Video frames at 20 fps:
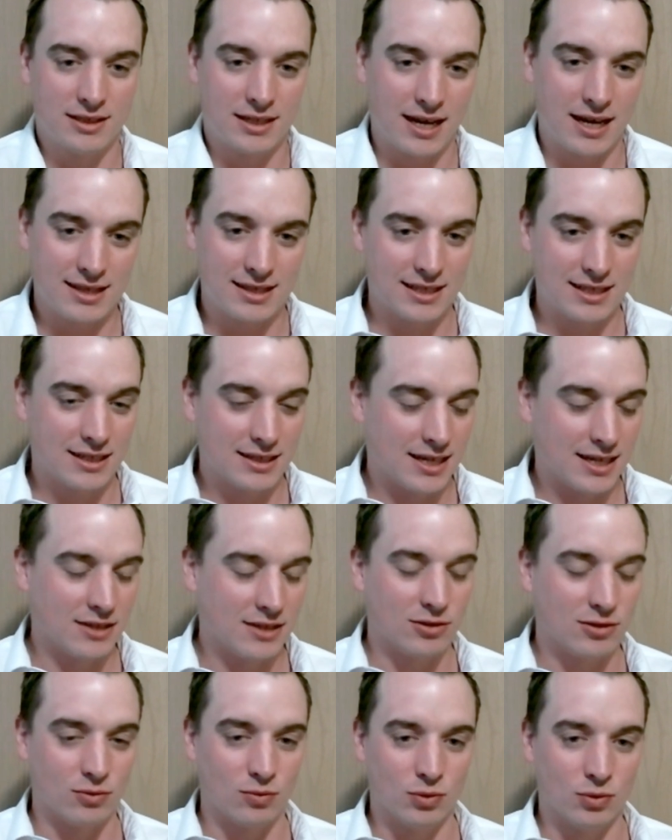And I think that
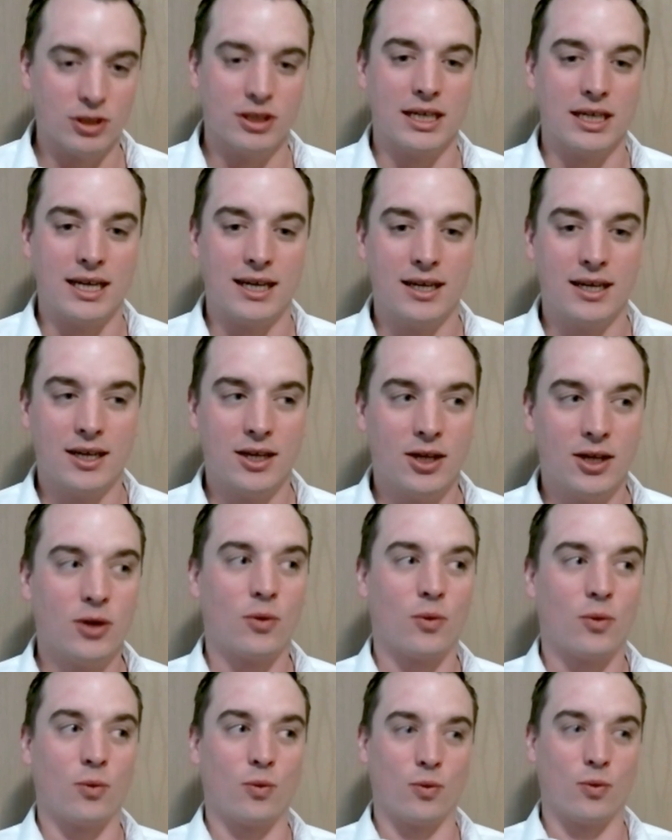that's a really,
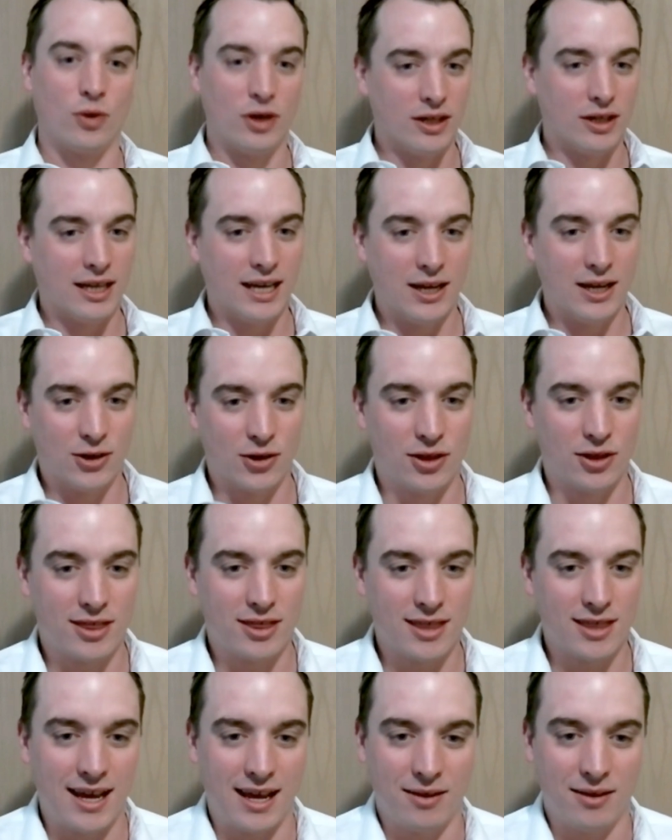really good
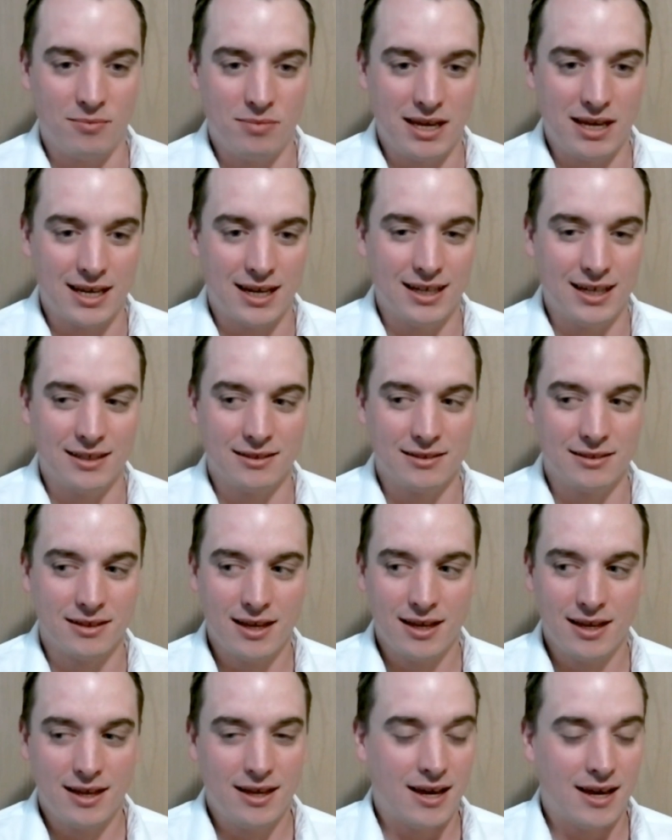thing, because
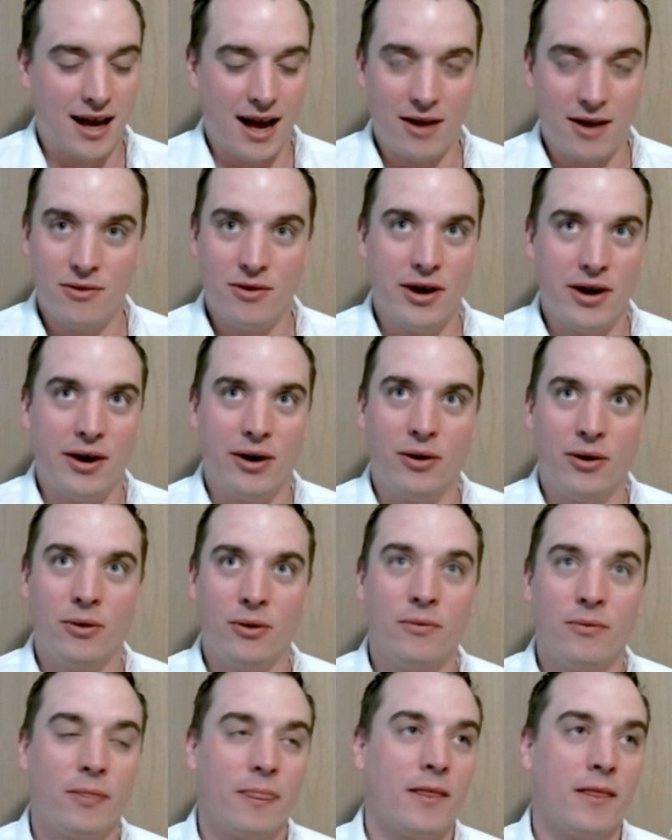I don't know